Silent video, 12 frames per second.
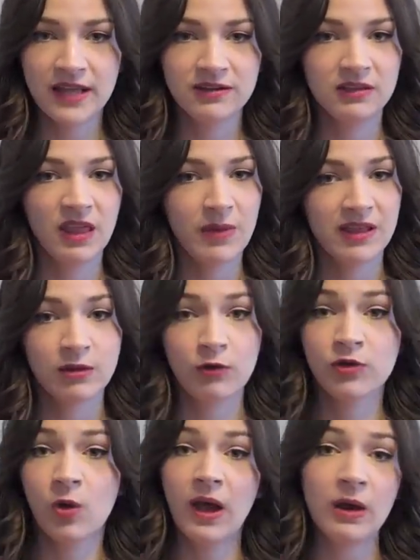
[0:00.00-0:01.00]
I didn't let
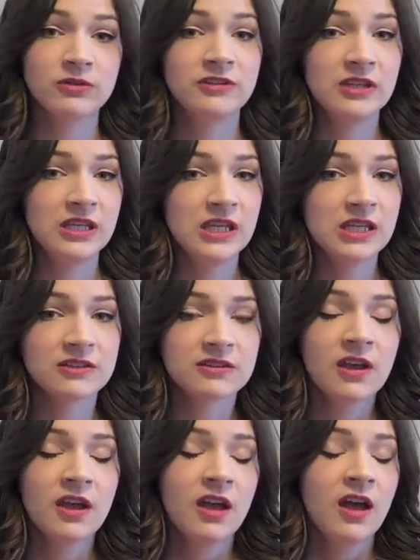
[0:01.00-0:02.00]
myself go out to
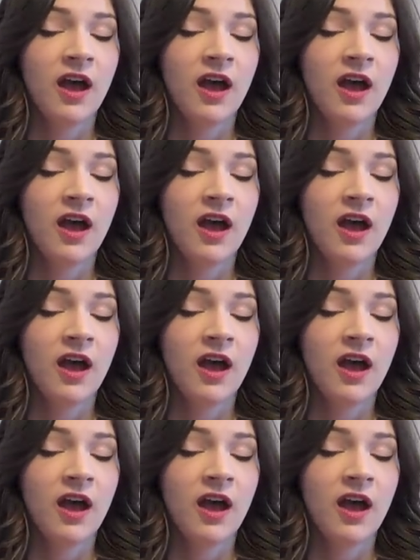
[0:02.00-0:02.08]
eat.